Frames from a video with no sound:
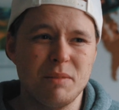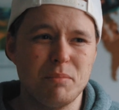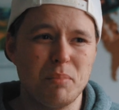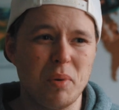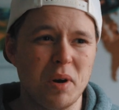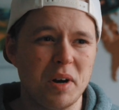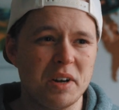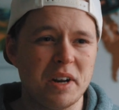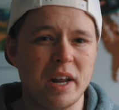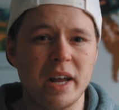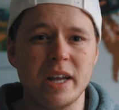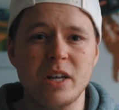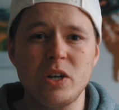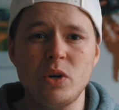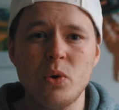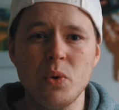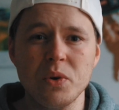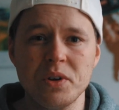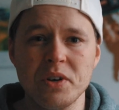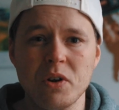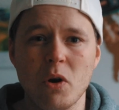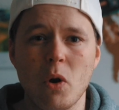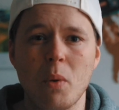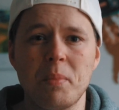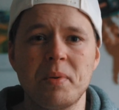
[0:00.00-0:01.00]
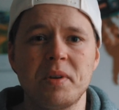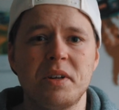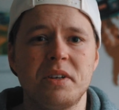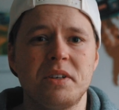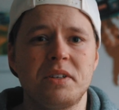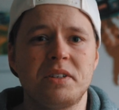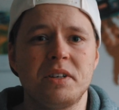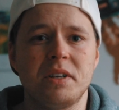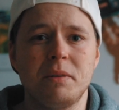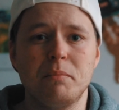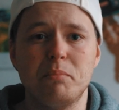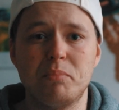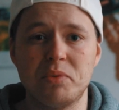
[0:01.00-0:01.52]
but I couldn't open
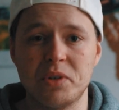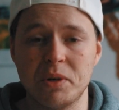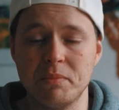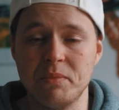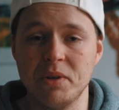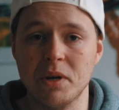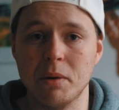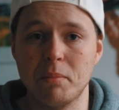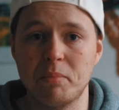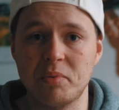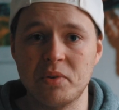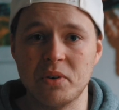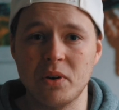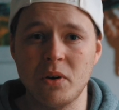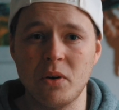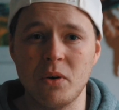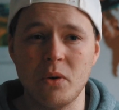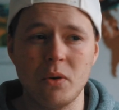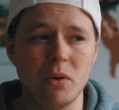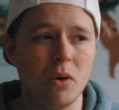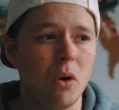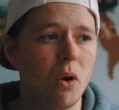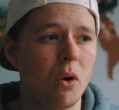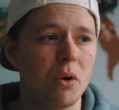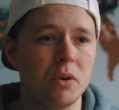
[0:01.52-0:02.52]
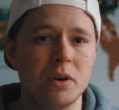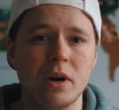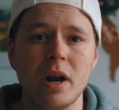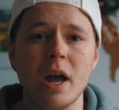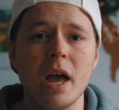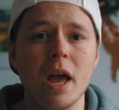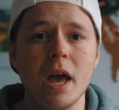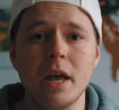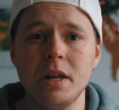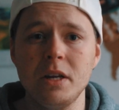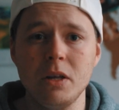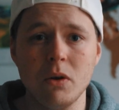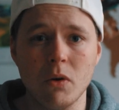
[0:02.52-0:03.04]
it in Premiere Pro or
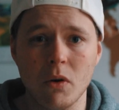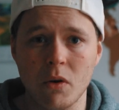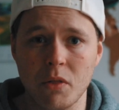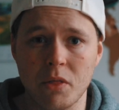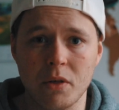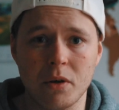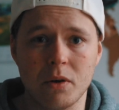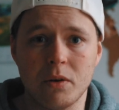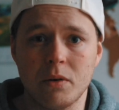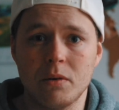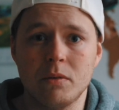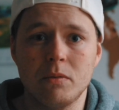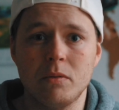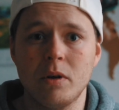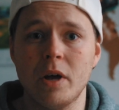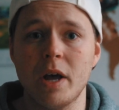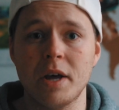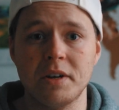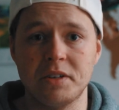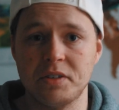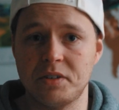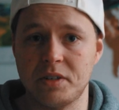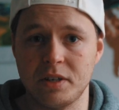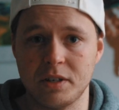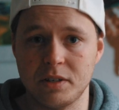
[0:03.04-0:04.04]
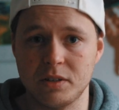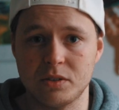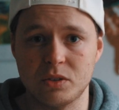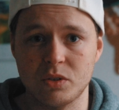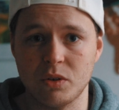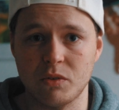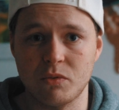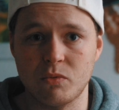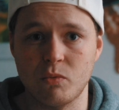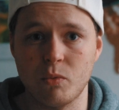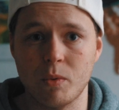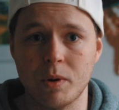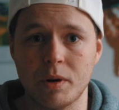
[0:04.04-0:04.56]
any other editing
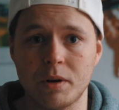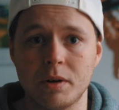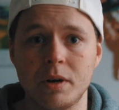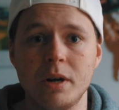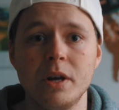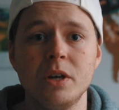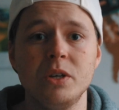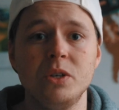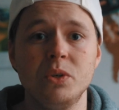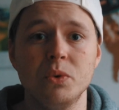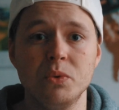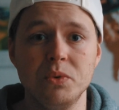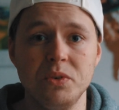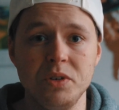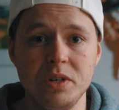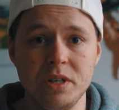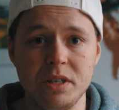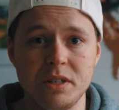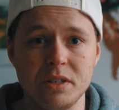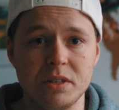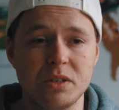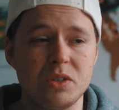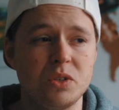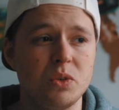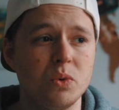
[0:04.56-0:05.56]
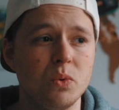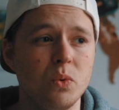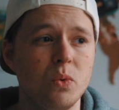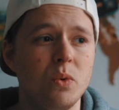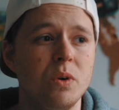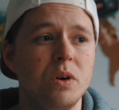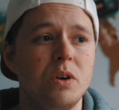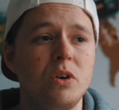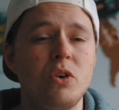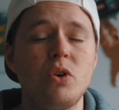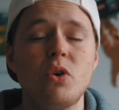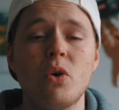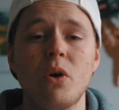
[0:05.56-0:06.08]
software. You needed to
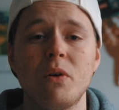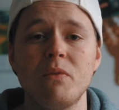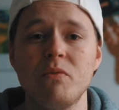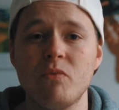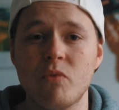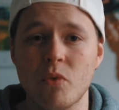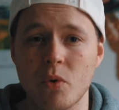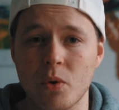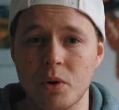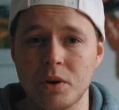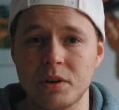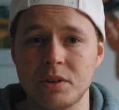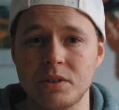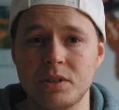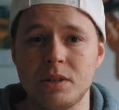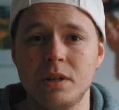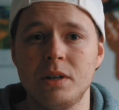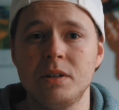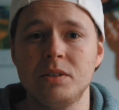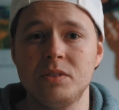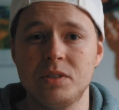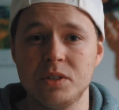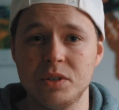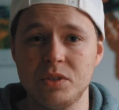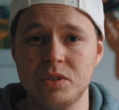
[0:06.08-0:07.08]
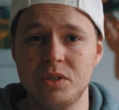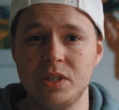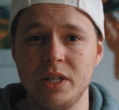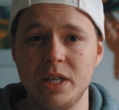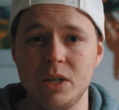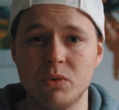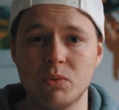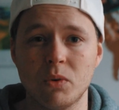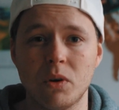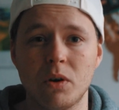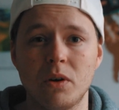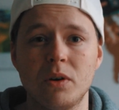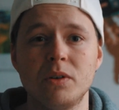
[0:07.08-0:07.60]
convert the
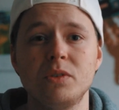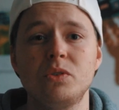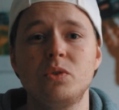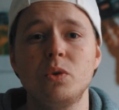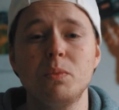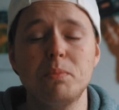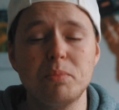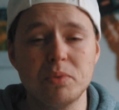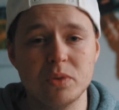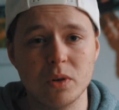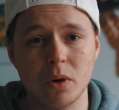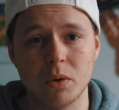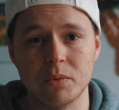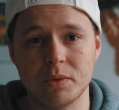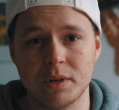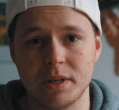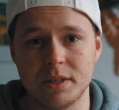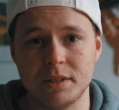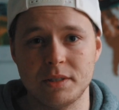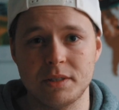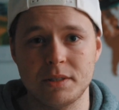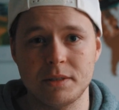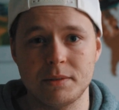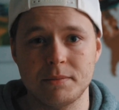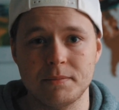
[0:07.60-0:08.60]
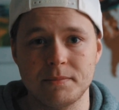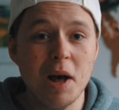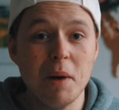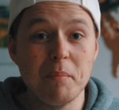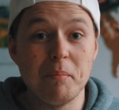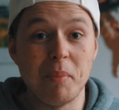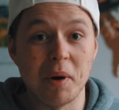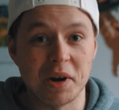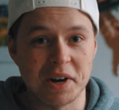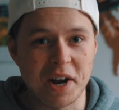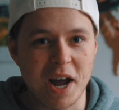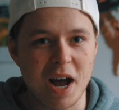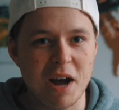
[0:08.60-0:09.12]
ZRAW to ProRes.
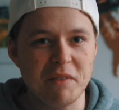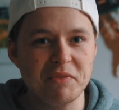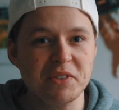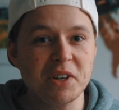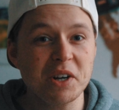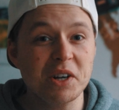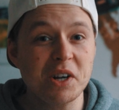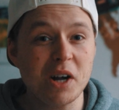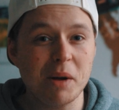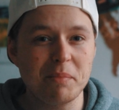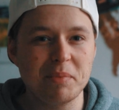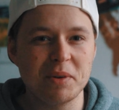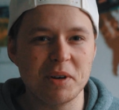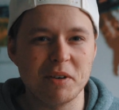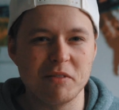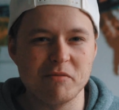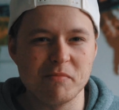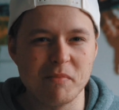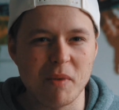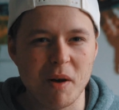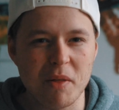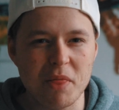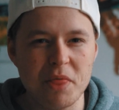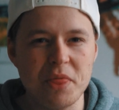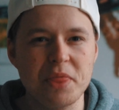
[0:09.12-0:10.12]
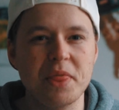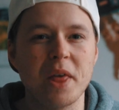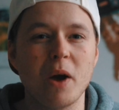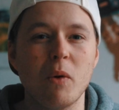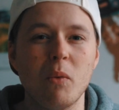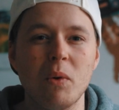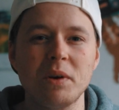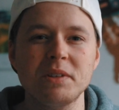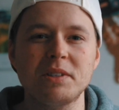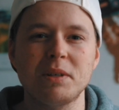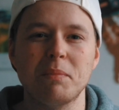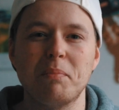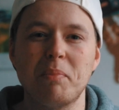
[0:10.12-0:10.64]
But after a couple of months, there
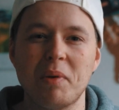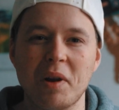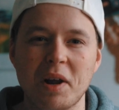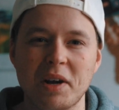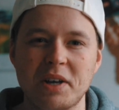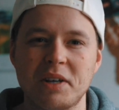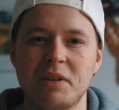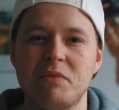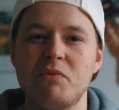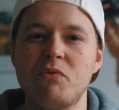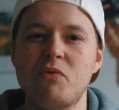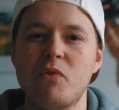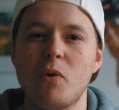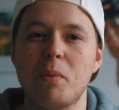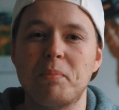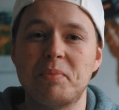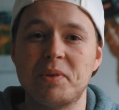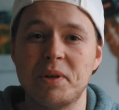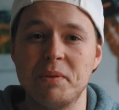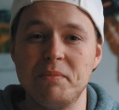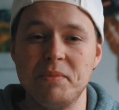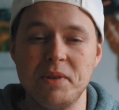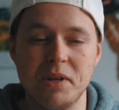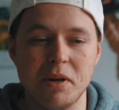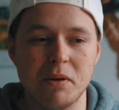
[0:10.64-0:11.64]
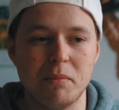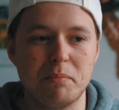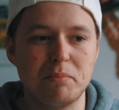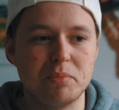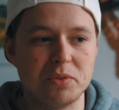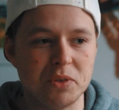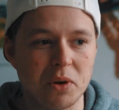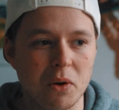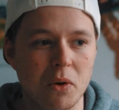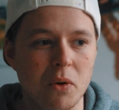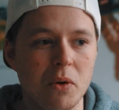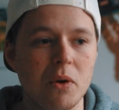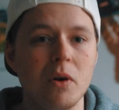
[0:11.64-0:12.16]
was a plugin for Premiere
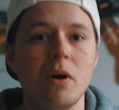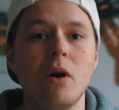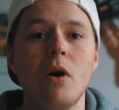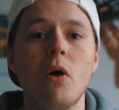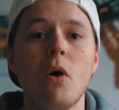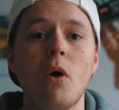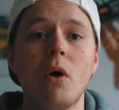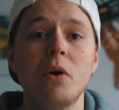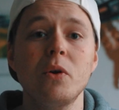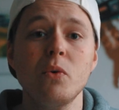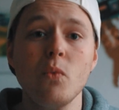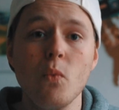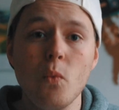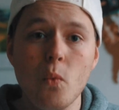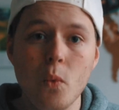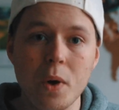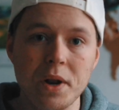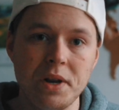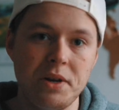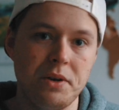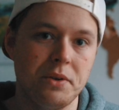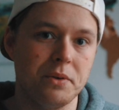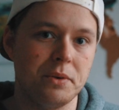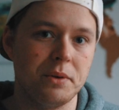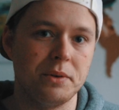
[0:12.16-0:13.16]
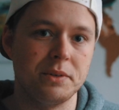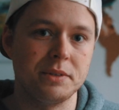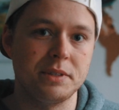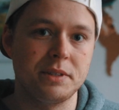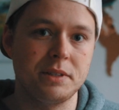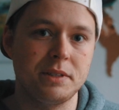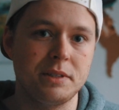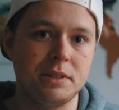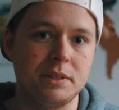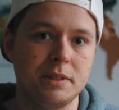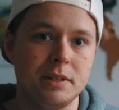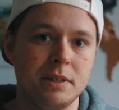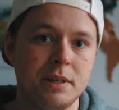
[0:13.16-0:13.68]
Pro on
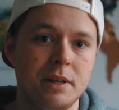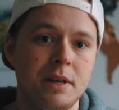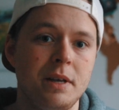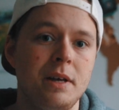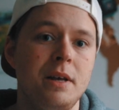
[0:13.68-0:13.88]
Windows.